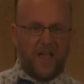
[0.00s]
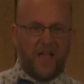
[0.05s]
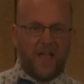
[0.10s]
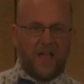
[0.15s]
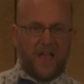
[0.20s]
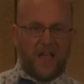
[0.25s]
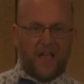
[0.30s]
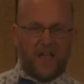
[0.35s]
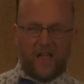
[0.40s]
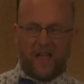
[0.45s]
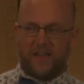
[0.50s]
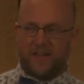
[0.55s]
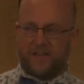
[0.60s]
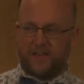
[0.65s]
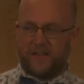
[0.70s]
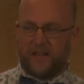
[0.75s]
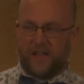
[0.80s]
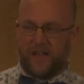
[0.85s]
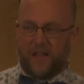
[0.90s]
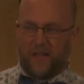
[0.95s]
And
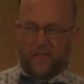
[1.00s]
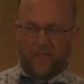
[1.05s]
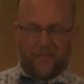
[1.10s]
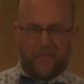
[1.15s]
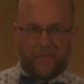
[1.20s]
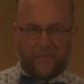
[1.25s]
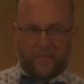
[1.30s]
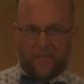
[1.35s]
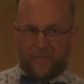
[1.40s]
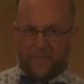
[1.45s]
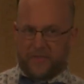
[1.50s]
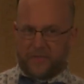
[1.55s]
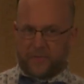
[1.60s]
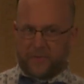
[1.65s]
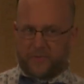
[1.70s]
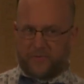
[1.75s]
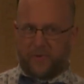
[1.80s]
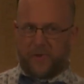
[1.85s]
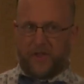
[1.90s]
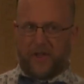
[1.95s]
this
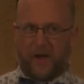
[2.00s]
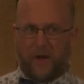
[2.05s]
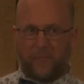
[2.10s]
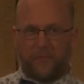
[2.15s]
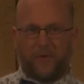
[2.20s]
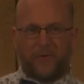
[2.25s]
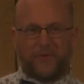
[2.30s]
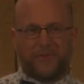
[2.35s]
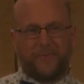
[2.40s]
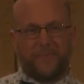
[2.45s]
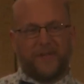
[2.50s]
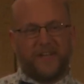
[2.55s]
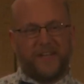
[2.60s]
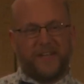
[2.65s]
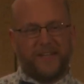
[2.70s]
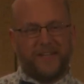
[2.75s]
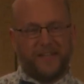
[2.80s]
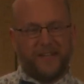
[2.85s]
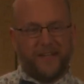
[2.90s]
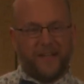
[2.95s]
was really helpful to
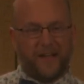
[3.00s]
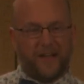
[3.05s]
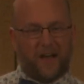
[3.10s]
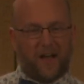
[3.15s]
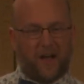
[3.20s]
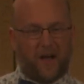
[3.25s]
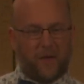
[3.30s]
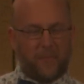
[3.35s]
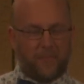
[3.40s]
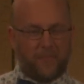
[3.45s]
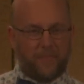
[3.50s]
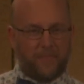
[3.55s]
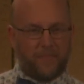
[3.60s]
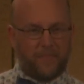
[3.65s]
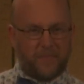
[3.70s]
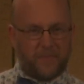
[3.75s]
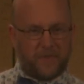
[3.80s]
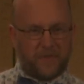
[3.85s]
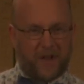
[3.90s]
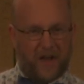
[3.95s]
me, um,
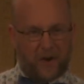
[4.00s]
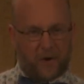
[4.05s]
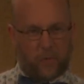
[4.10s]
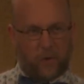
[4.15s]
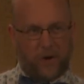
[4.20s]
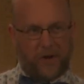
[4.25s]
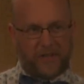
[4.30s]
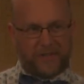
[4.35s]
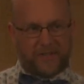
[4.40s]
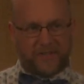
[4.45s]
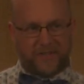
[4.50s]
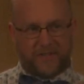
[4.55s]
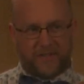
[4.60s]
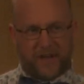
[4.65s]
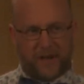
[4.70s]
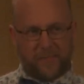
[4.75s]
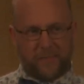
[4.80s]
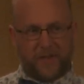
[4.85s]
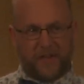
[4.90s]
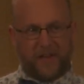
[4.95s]
not quite
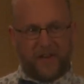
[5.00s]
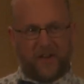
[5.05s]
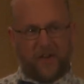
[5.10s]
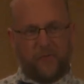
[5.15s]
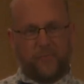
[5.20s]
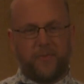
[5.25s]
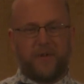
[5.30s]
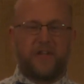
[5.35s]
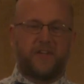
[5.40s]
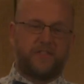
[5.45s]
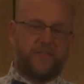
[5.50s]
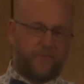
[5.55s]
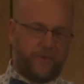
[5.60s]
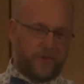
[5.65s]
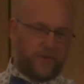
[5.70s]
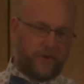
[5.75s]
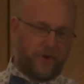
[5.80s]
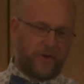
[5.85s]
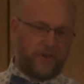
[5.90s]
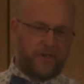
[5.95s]
timely enough, because if you
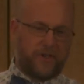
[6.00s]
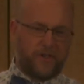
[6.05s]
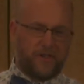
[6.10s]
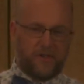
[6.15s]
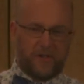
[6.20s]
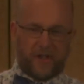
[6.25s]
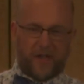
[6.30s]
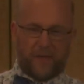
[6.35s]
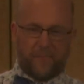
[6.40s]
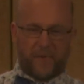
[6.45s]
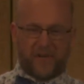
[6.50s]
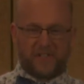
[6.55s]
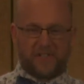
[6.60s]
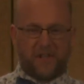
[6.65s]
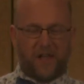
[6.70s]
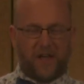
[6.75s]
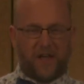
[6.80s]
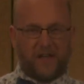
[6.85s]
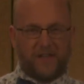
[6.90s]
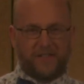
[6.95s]
look at my
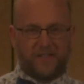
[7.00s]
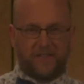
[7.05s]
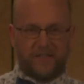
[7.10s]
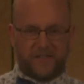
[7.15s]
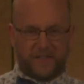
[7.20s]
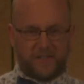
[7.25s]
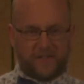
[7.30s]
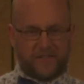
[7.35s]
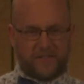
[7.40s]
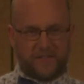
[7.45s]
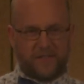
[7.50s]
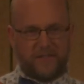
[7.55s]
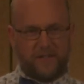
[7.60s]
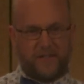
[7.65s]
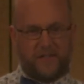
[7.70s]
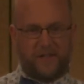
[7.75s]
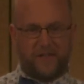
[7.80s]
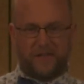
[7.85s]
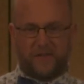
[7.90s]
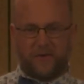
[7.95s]
slides, this is
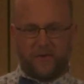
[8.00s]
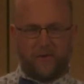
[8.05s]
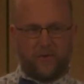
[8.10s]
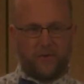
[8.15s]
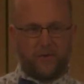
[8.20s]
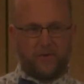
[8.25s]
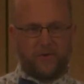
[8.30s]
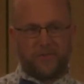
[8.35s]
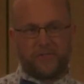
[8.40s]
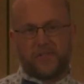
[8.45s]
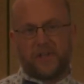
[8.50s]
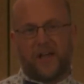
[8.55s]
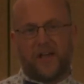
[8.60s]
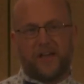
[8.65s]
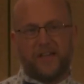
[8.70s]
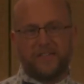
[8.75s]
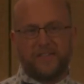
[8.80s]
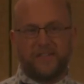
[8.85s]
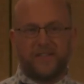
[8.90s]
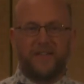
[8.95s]
in Google
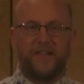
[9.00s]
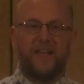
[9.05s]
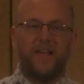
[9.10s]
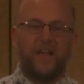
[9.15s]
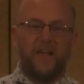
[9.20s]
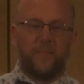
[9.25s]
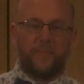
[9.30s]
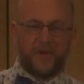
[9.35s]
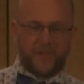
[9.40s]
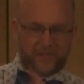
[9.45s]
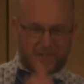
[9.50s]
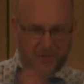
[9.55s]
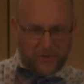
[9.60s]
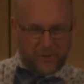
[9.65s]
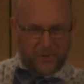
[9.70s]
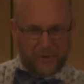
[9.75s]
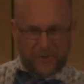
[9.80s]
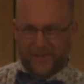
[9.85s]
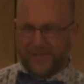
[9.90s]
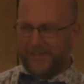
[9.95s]
Slides. But
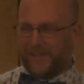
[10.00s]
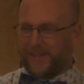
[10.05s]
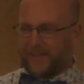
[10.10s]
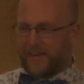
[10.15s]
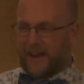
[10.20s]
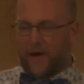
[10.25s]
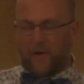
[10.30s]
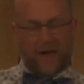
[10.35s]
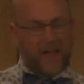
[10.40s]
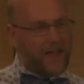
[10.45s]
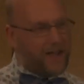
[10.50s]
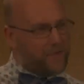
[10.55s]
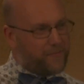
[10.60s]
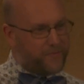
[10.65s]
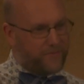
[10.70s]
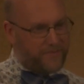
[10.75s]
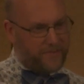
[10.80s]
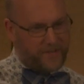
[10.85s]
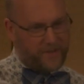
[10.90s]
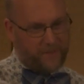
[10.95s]
soon, now I
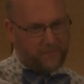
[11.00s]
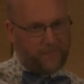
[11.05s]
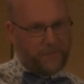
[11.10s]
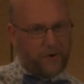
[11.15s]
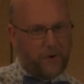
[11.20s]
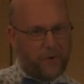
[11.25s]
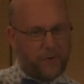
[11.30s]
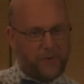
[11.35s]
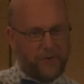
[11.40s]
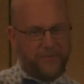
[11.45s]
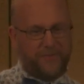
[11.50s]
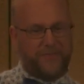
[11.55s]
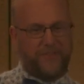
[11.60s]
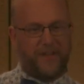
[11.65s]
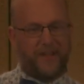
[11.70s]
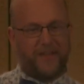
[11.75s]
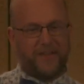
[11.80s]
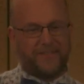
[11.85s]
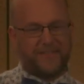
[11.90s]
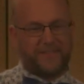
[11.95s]
have the info
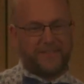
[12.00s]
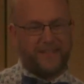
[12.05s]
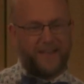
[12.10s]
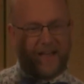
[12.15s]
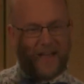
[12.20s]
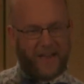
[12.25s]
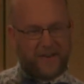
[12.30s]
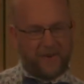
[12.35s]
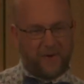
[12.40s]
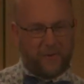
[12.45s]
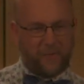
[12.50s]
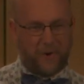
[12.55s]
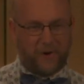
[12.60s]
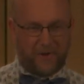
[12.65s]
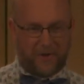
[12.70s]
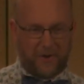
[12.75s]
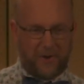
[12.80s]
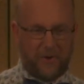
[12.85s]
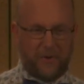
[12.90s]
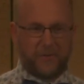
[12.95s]
that I know where
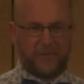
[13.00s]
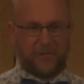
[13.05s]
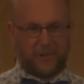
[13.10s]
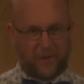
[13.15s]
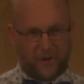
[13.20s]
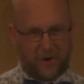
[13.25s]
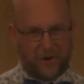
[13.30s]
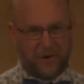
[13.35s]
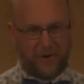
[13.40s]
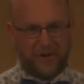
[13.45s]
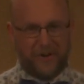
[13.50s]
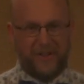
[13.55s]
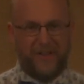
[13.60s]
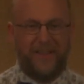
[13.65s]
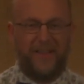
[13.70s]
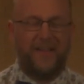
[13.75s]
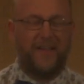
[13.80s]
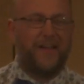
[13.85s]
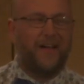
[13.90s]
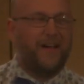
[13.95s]
to go to learn
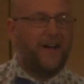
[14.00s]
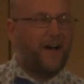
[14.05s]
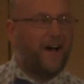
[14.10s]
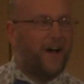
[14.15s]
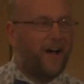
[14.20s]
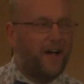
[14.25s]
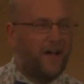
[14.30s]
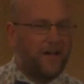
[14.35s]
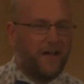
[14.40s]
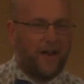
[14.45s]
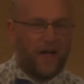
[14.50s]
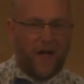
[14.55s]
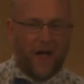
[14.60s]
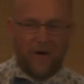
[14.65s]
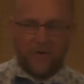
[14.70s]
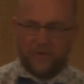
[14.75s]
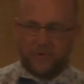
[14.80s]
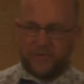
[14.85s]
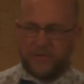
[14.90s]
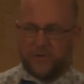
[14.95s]
uh,
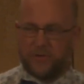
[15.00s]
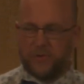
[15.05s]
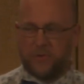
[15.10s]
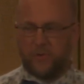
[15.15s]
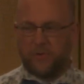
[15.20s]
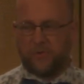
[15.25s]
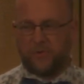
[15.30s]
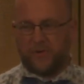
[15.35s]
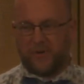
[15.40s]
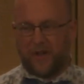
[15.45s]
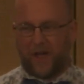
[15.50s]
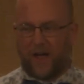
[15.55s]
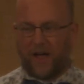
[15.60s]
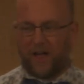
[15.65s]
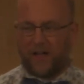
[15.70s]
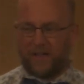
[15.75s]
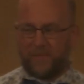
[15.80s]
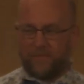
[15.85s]
how to uh,